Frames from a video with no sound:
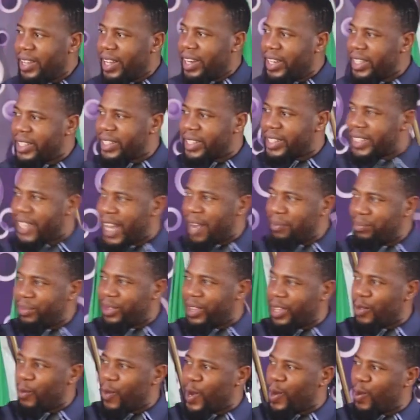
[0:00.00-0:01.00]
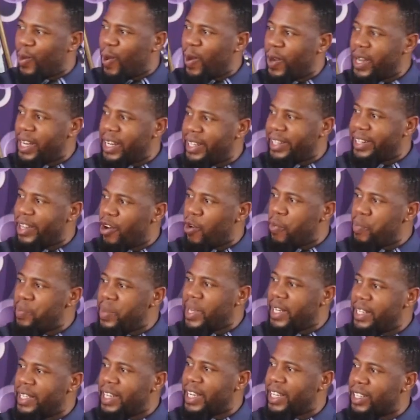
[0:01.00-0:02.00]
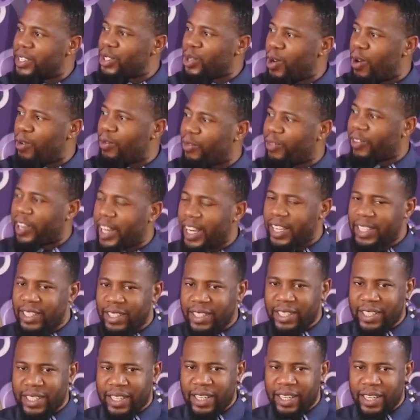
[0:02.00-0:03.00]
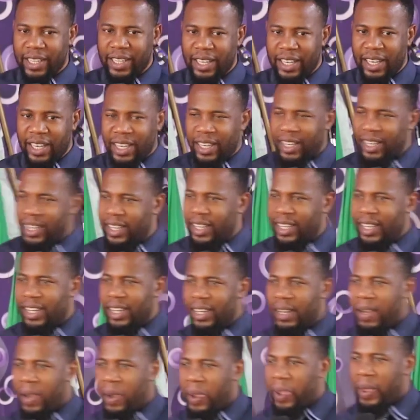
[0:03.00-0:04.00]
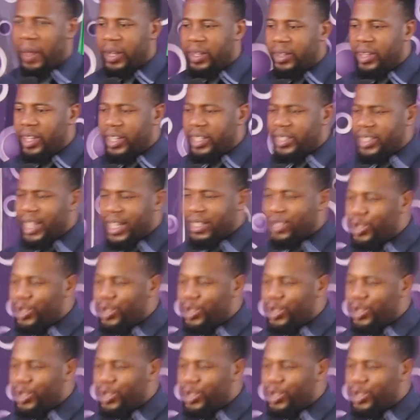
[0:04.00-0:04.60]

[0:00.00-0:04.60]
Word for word: there is something we call the obedience of Christ. There is a